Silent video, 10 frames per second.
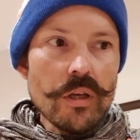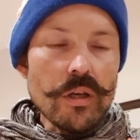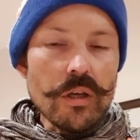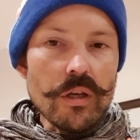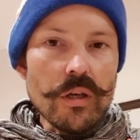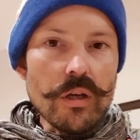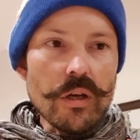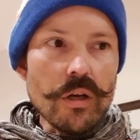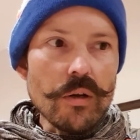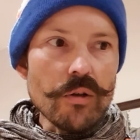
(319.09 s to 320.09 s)

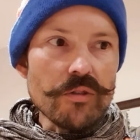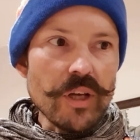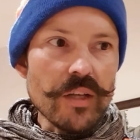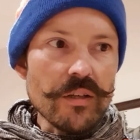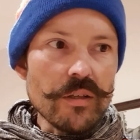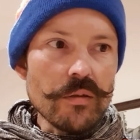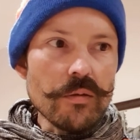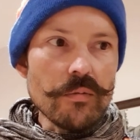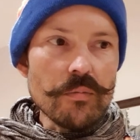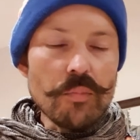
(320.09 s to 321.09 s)
I also added the
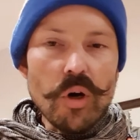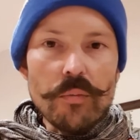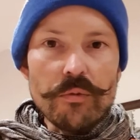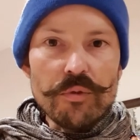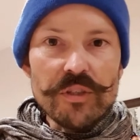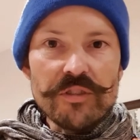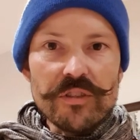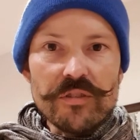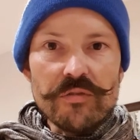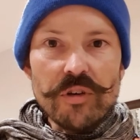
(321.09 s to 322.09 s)
Mom
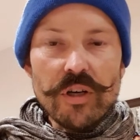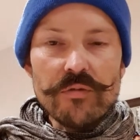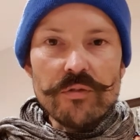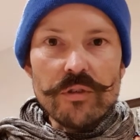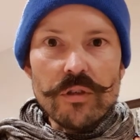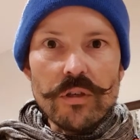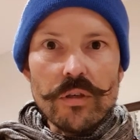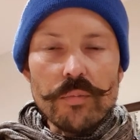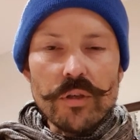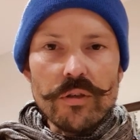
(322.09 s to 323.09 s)

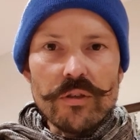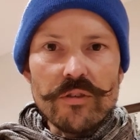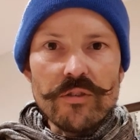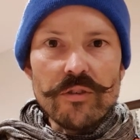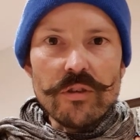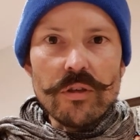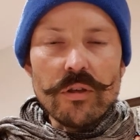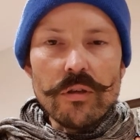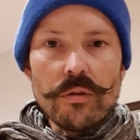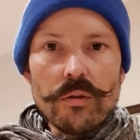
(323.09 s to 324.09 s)
365 because
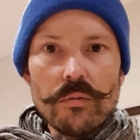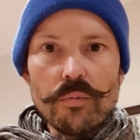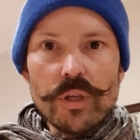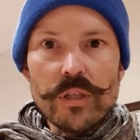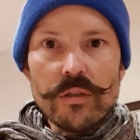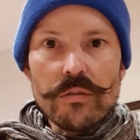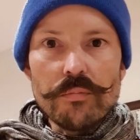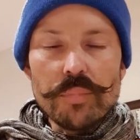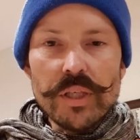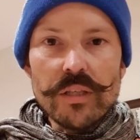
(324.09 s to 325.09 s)

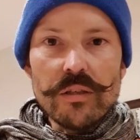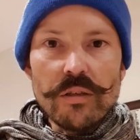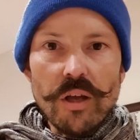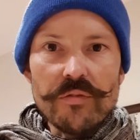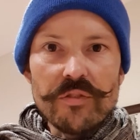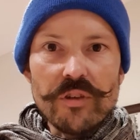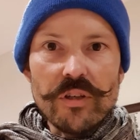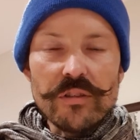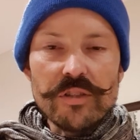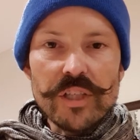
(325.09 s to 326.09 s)
with big
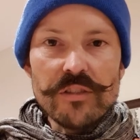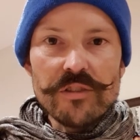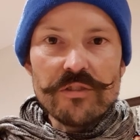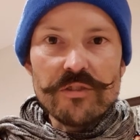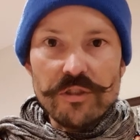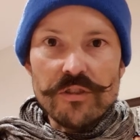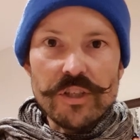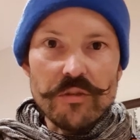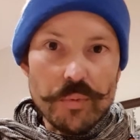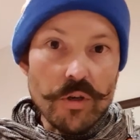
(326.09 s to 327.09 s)
lifestyle changes, such
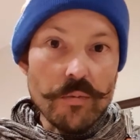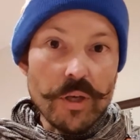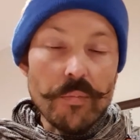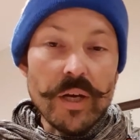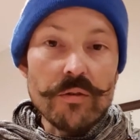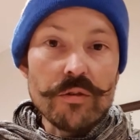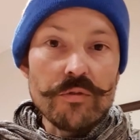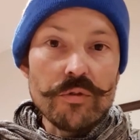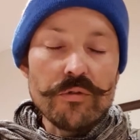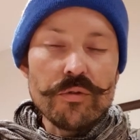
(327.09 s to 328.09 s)
as becoming a parent
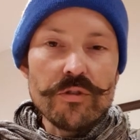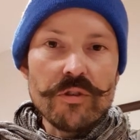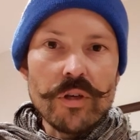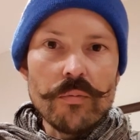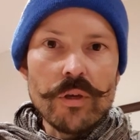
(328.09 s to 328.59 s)
for the first time,